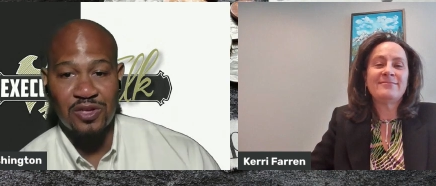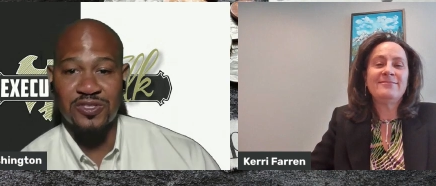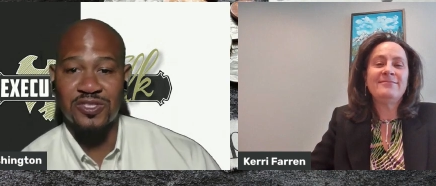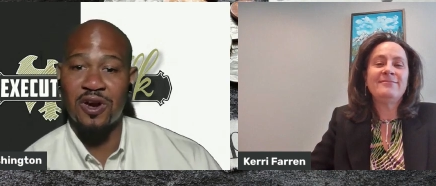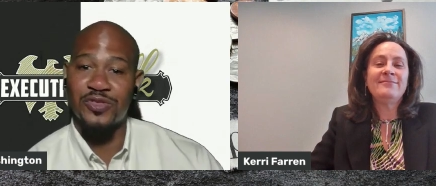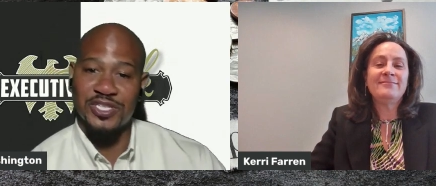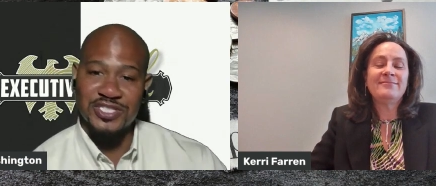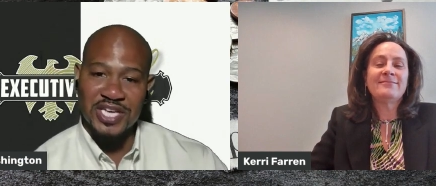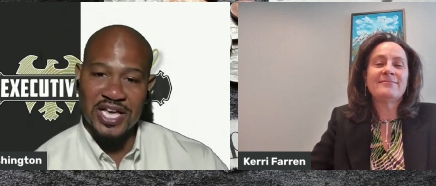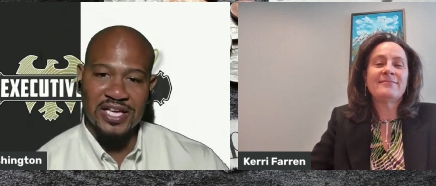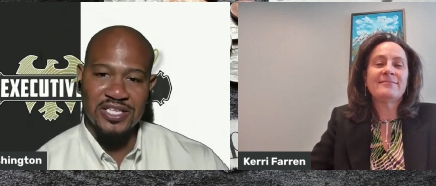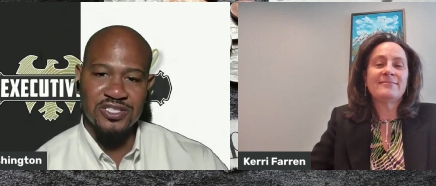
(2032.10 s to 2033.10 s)
Speaker 1: You start the
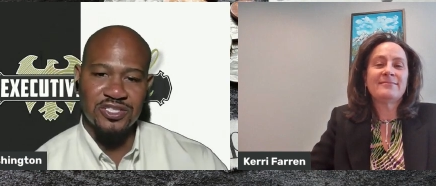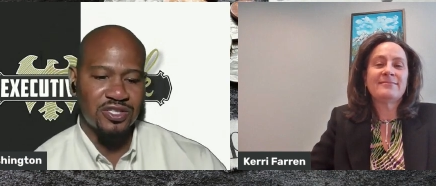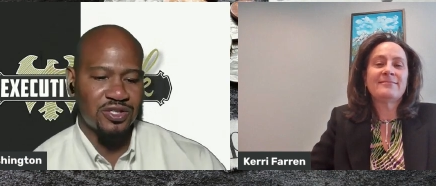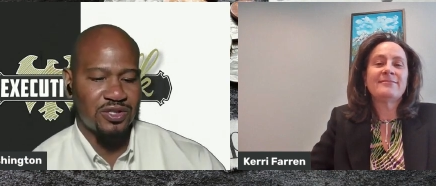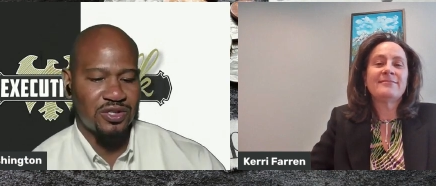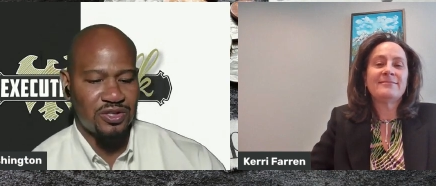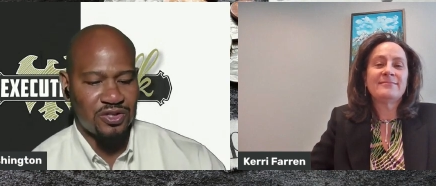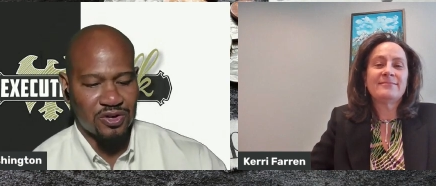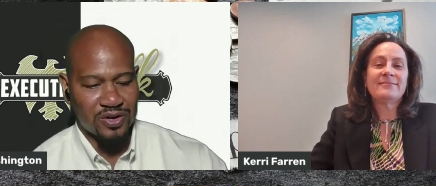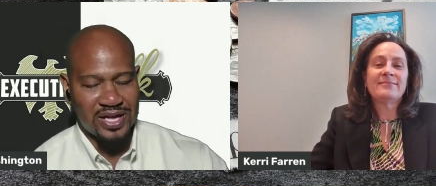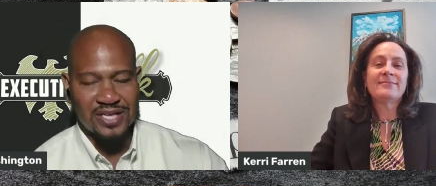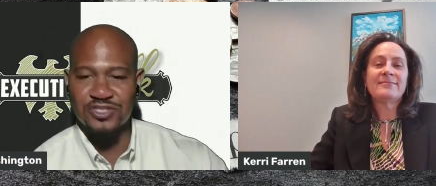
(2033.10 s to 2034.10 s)
change,
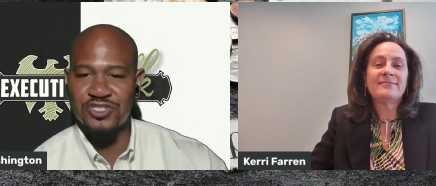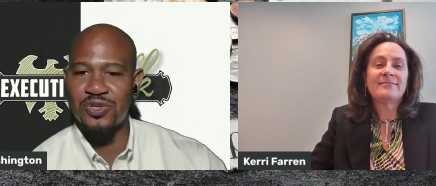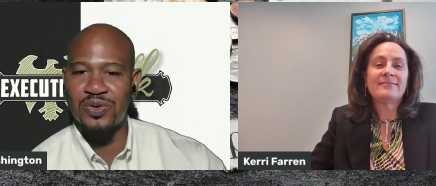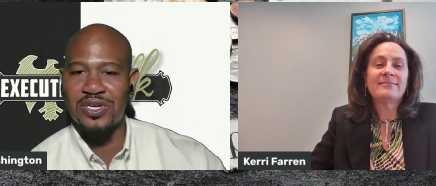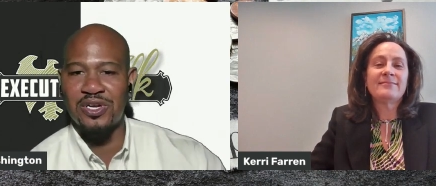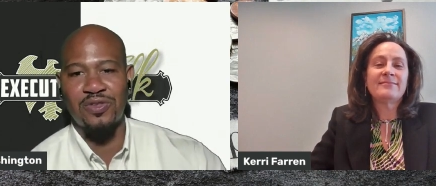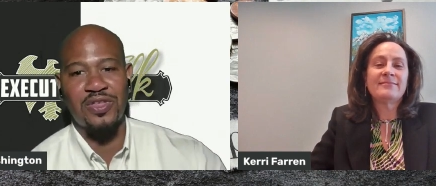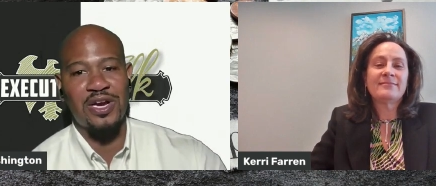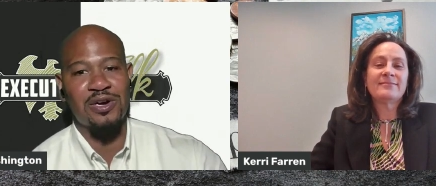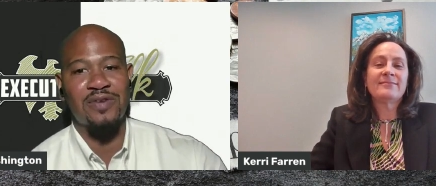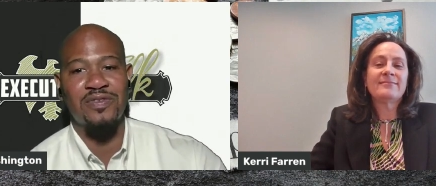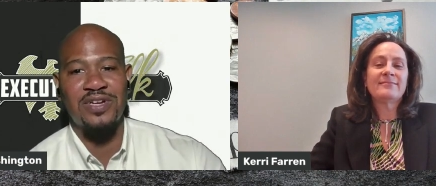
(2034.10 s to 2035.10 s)
you're into it, you're
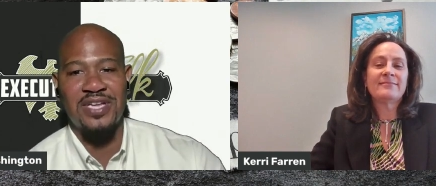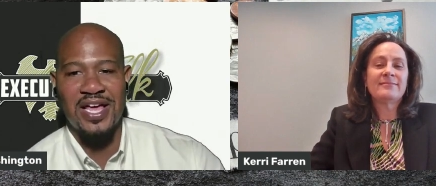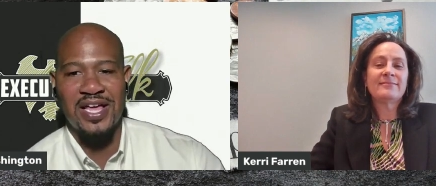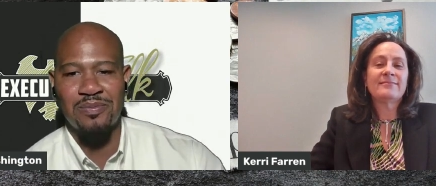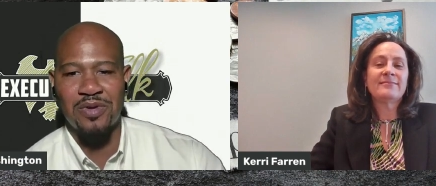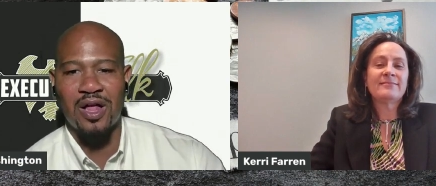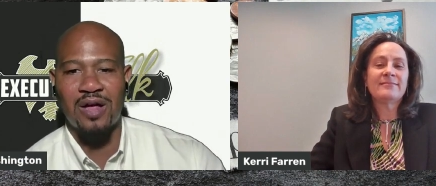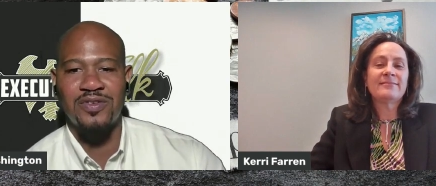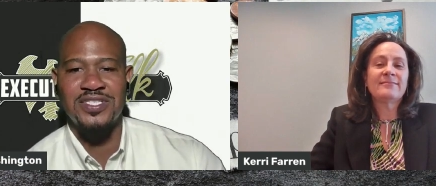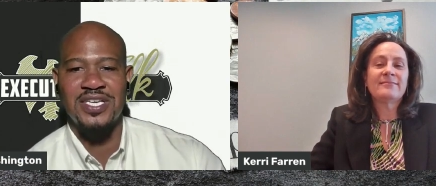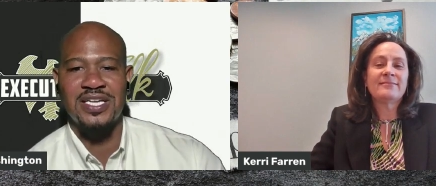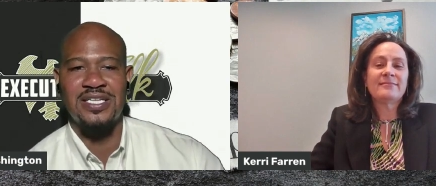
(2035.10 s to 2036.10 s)
there every day, but all of
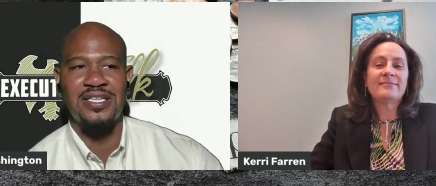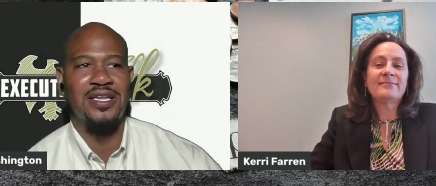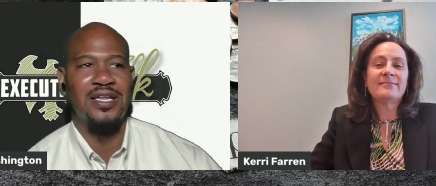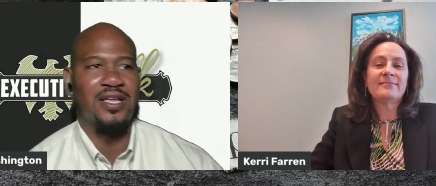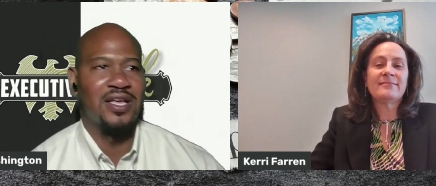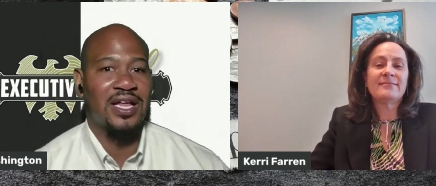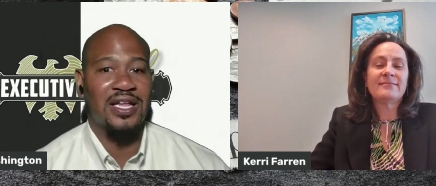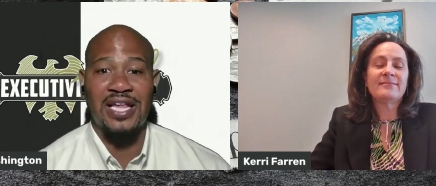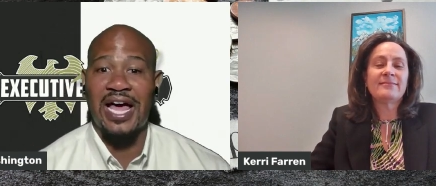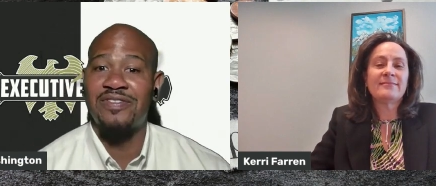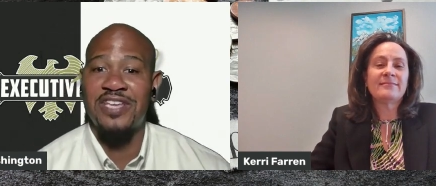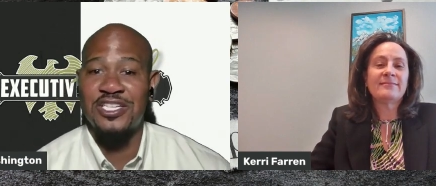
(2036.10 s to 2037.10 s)
a sudden
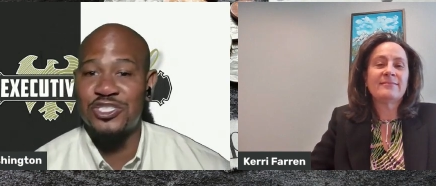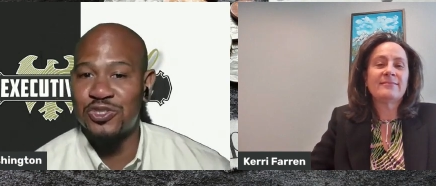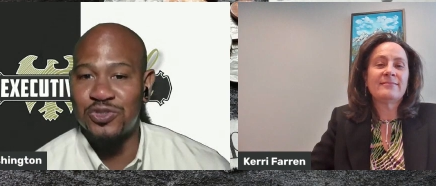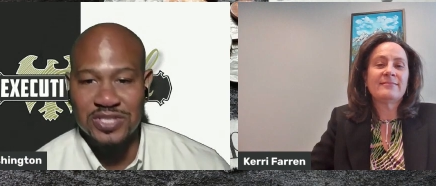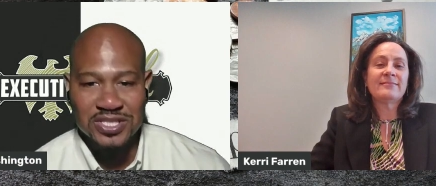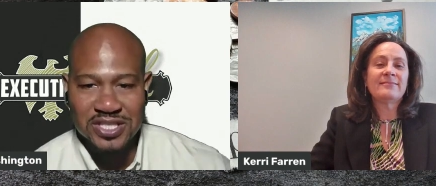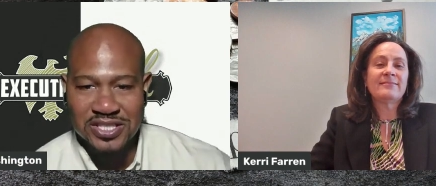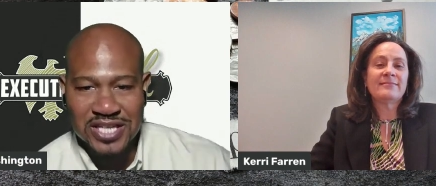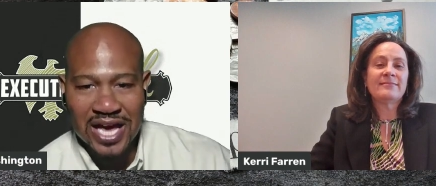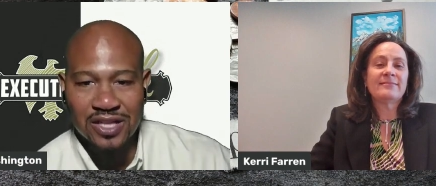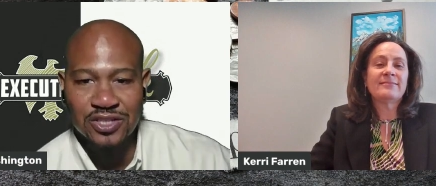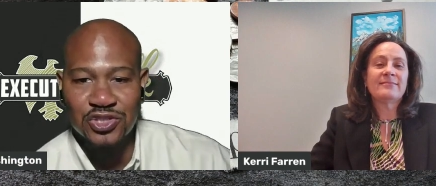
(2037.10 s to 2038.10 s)
life hits you just to
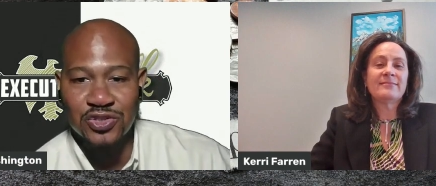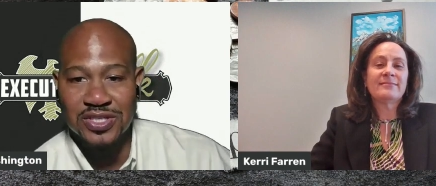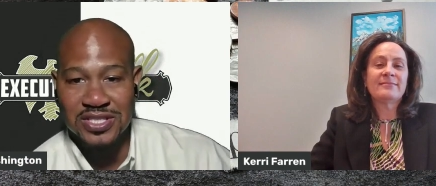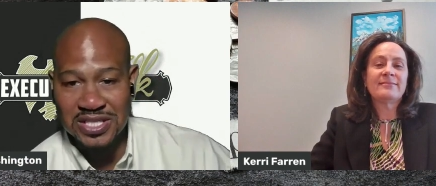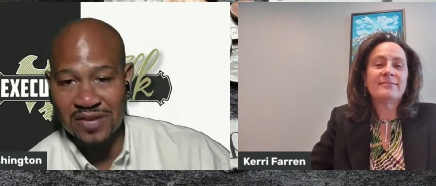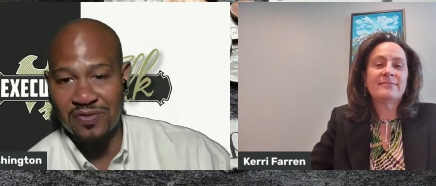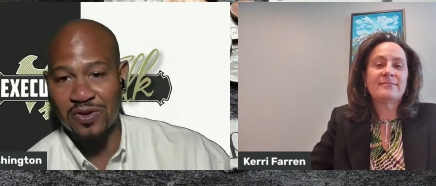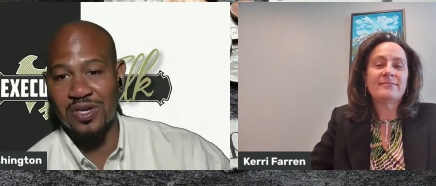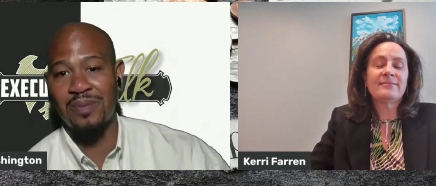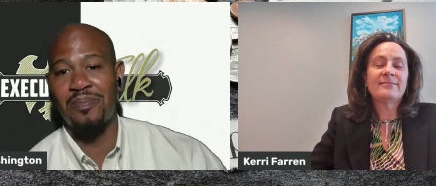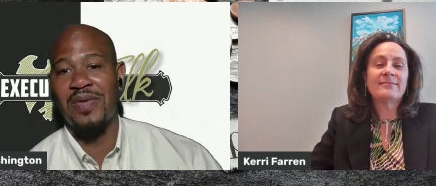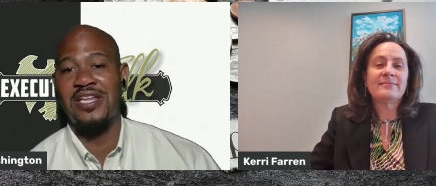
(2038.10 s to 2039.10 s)
challenge you to see if you're
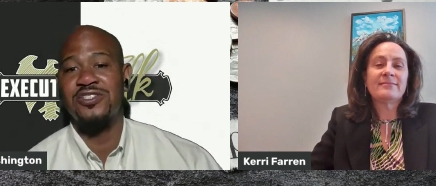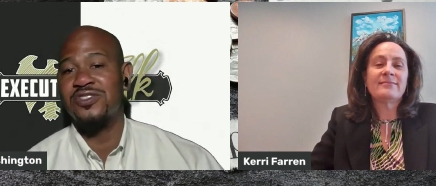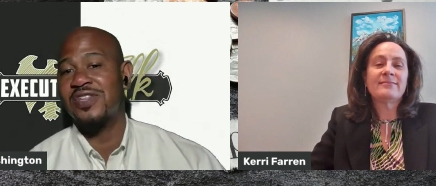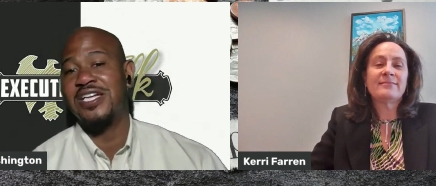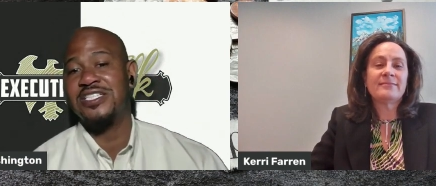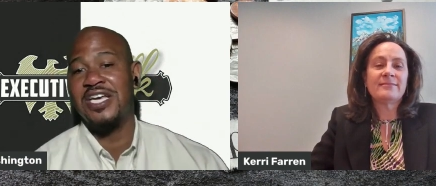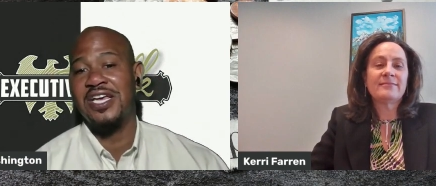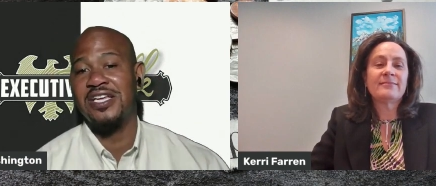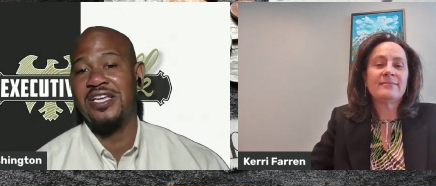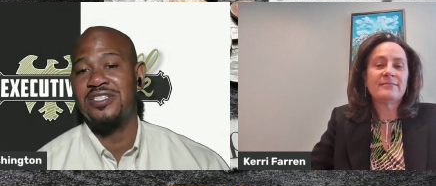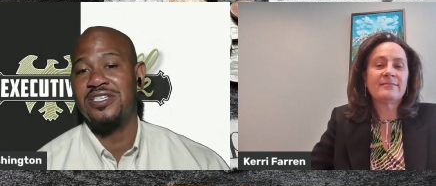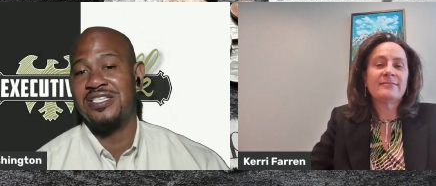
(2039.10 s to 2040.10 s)
committed to that change.